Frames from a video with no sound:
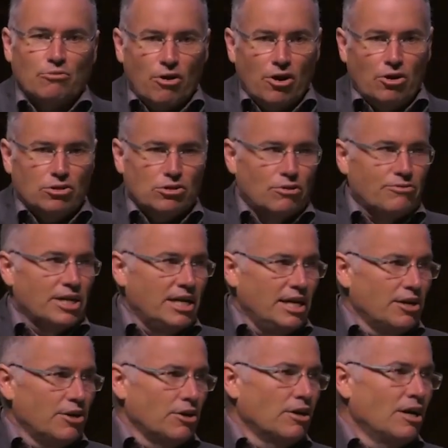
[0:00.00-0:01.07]
the world over
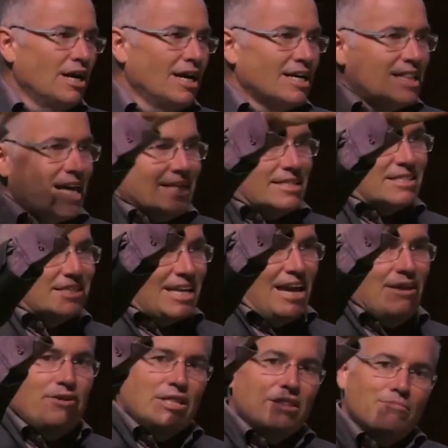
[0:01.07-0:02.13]
here, that
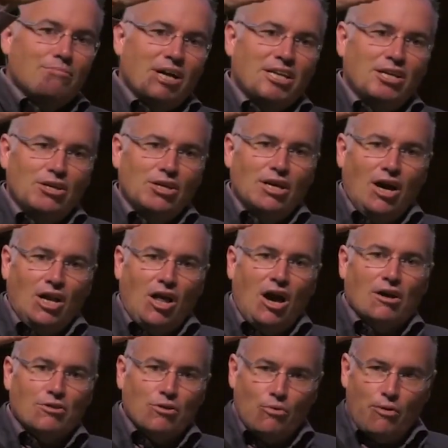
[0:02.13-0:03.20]
saving the money
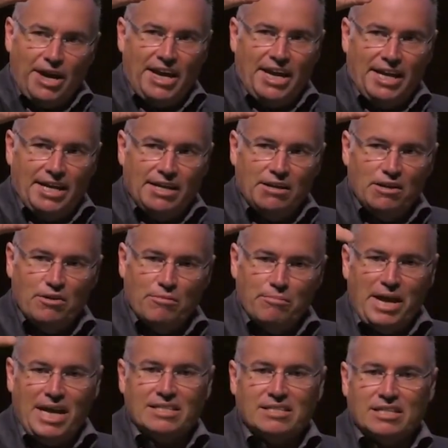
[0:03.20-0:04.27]
along the way
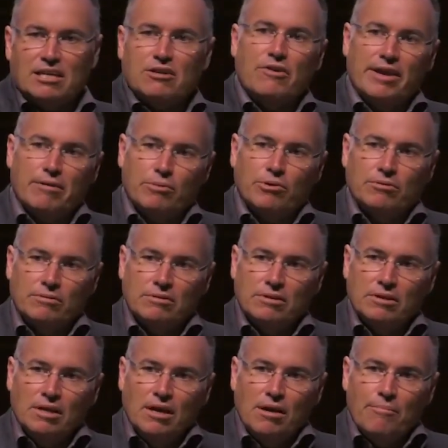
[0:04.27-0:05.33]
makes it credible.
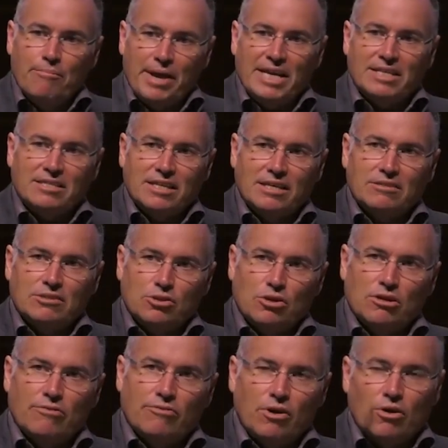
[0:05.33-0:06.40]
Makes it
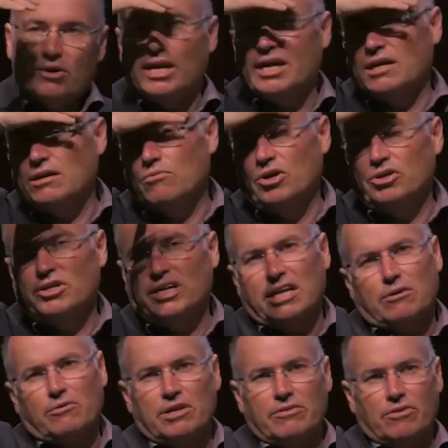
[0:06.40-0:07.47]
sort of, okay, well, you're
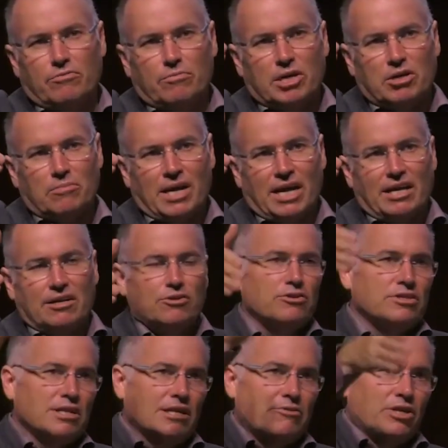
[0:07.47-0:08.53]
getting rid of a middleman, or you're
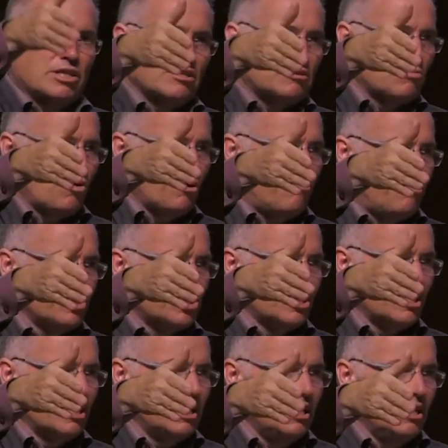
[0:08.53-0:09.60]
delivering this more
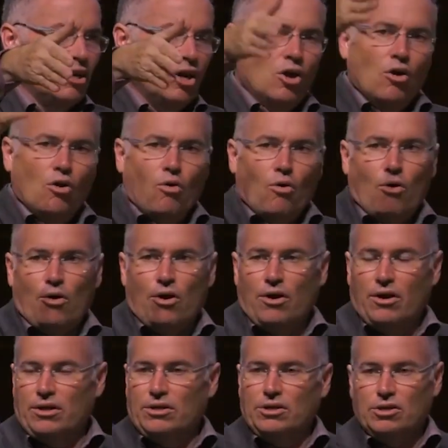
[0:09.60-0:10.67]
efficiently,
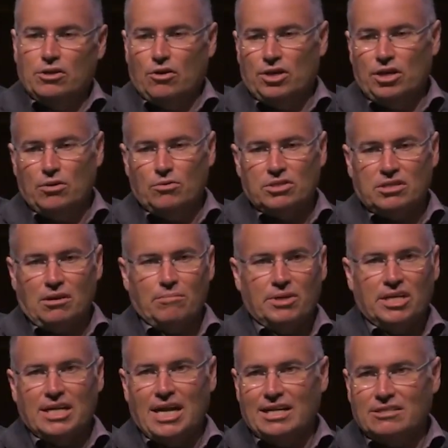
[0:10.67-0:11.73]
or, here was
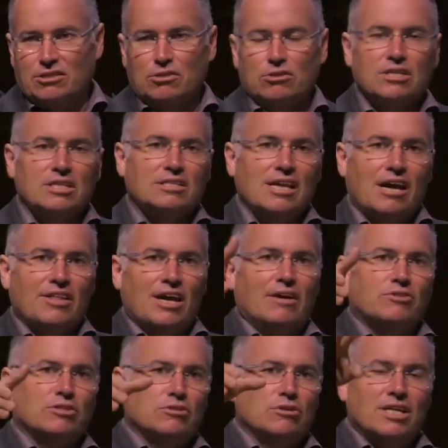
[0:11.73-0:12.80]
somebody had to do this, now they
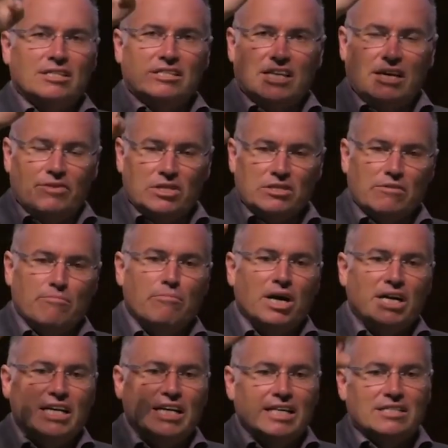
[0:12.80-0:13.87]
have to do that. Savings of
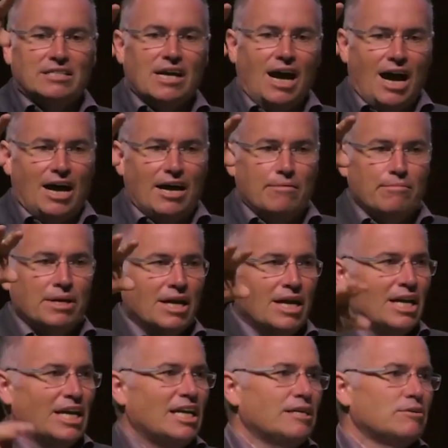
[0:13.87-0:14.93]
money and time
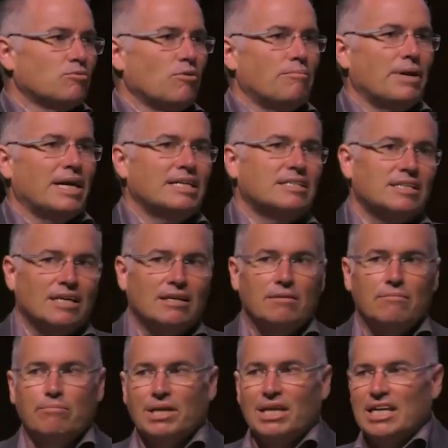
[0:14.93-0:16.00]
is what makes
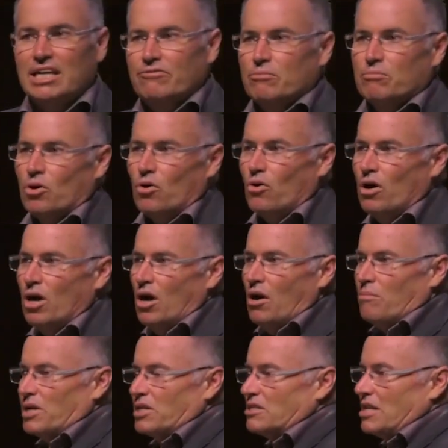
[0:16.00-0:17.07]
it believable,
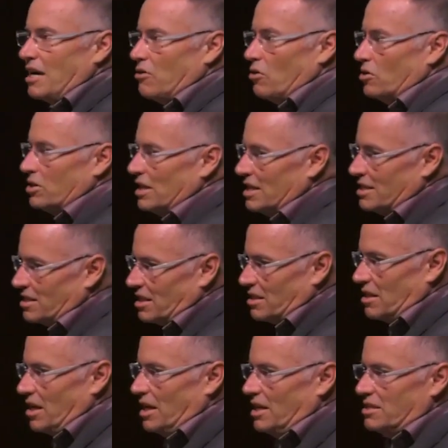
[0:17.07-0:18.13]
because not only is it
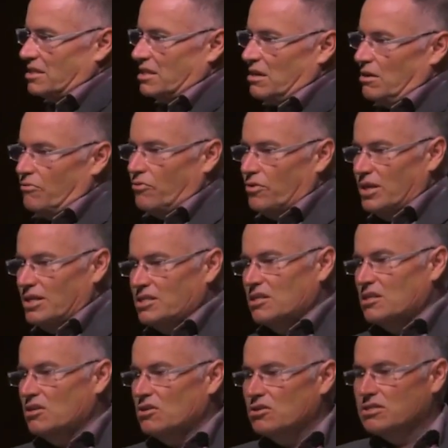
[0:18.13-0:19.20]

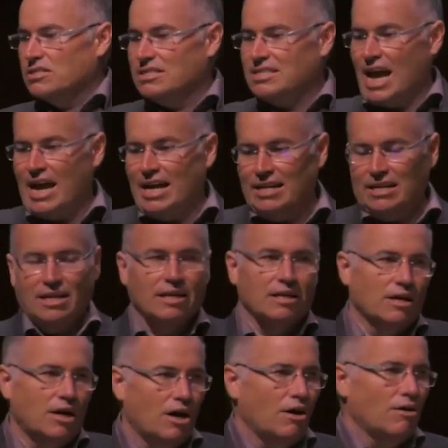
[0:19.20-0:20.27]
an
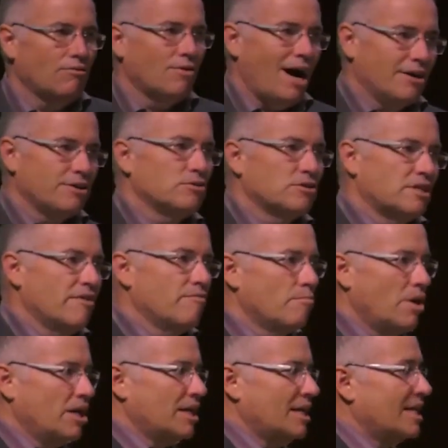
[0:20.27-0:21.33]
understanding of how do you save
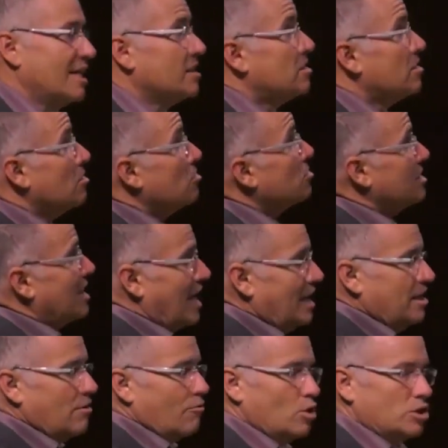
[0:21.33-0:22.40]
money, it's an
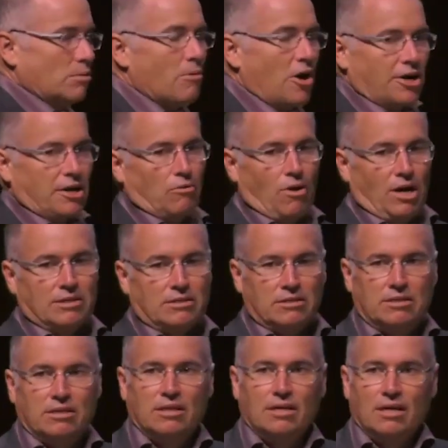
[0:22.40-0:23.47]
understanding of what the market
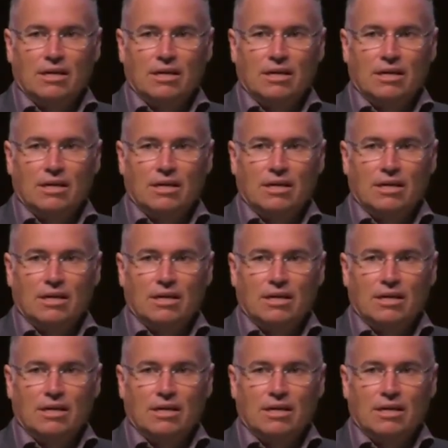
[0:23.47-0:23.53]
wants.